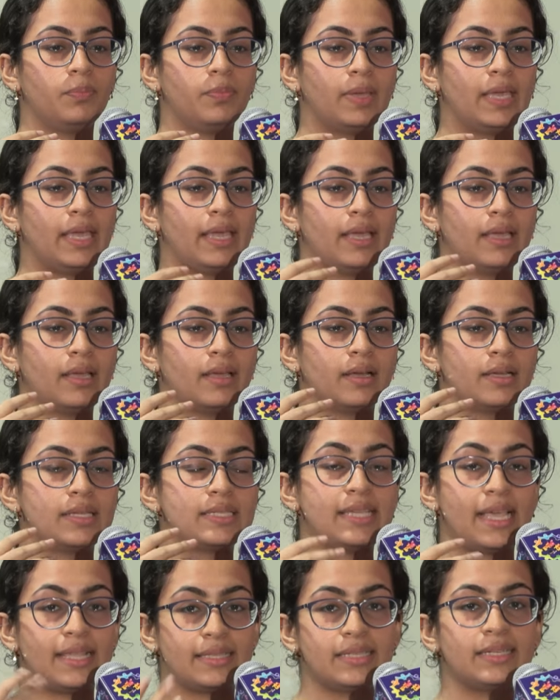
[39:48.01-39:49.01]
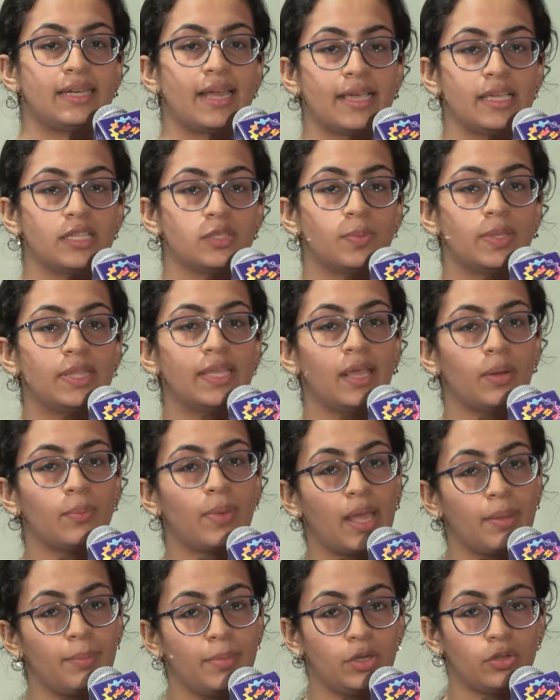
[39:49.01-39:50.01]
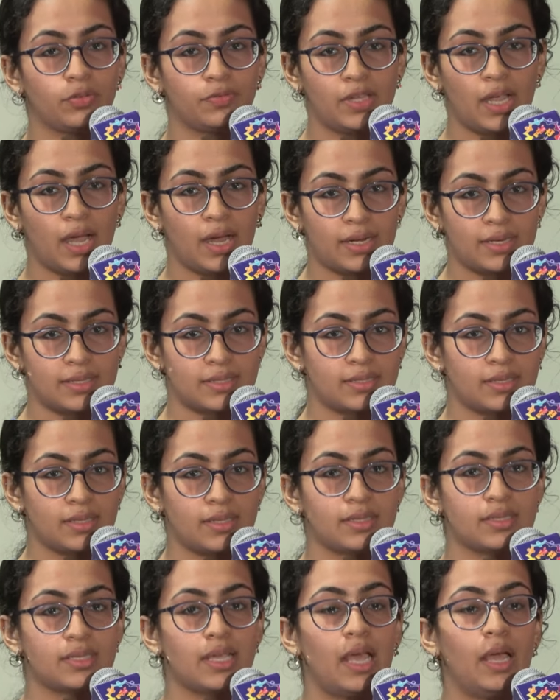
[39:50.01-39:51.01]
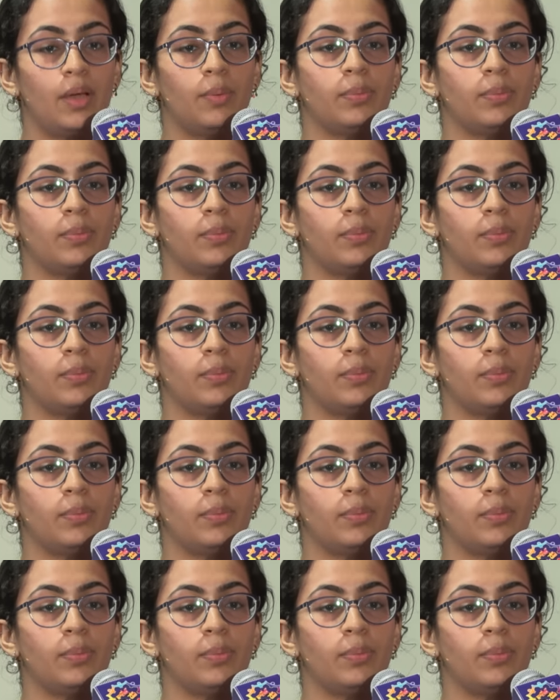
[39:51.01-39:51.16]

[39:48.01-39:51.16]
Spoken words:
we sensitize with the environment of the artisans.